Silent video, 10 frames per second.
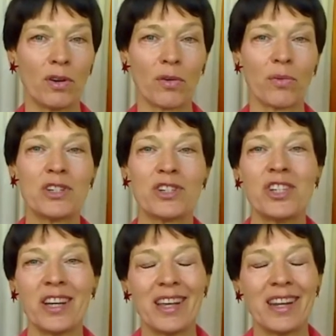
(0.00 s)
or we
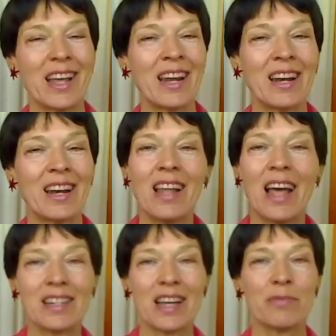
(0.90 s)
should, and a
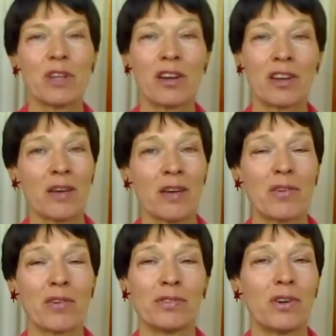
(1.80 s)
lot of times our gut
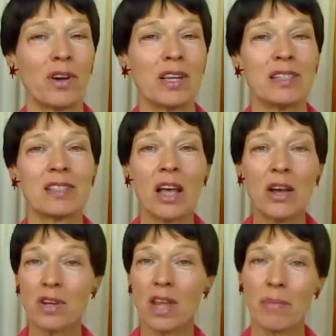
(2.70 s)
microflora is
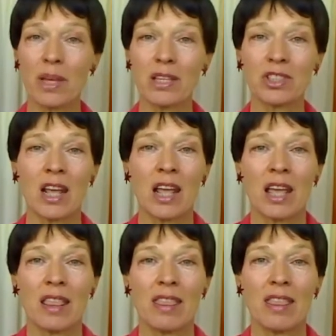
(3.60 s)
so damaged
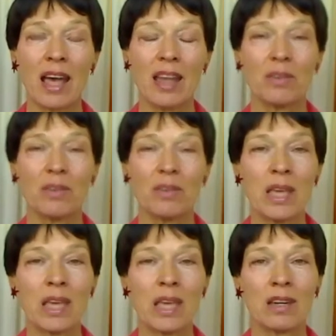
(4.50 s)
that
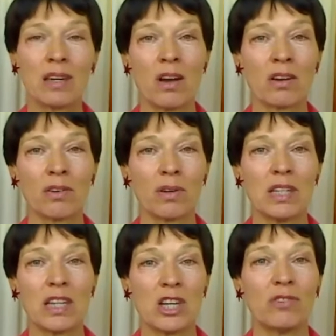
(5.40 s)
we can no longer
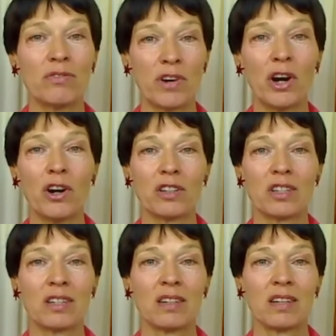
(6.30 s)
really convert
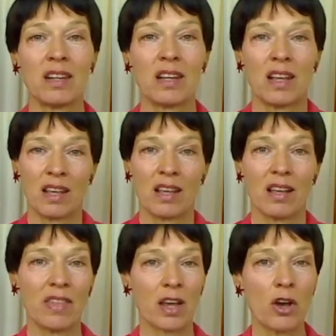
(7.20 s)

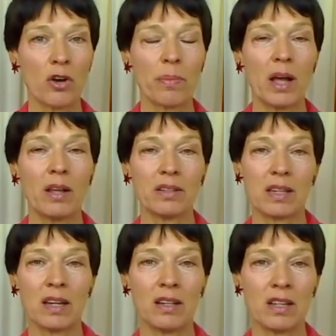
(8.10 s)
the cobalt,
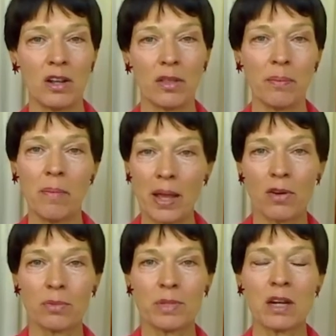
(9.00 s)
you know, the
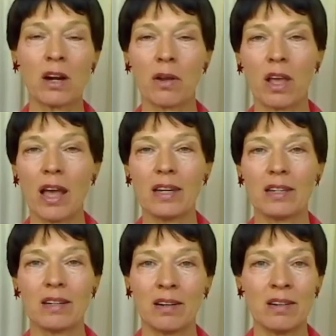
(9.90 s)
microbes in our gut
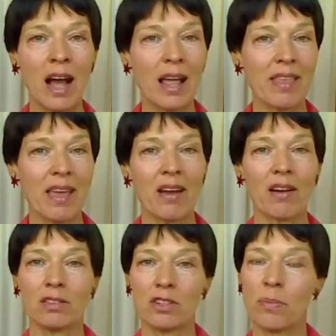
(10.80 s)
are not
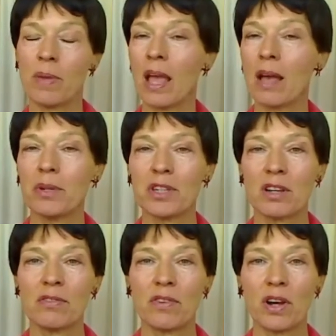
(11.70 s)
there to be able to
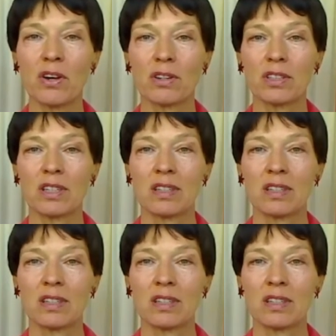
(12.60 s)
convert